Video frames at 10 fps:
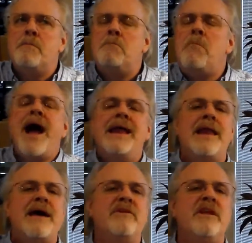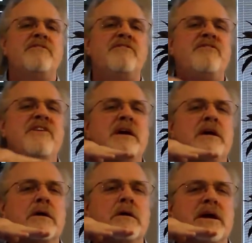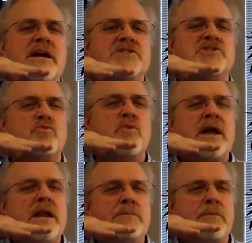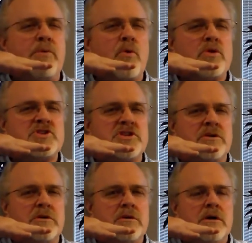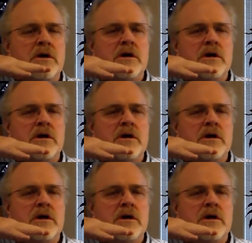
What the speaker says: my level of fear is directly proportional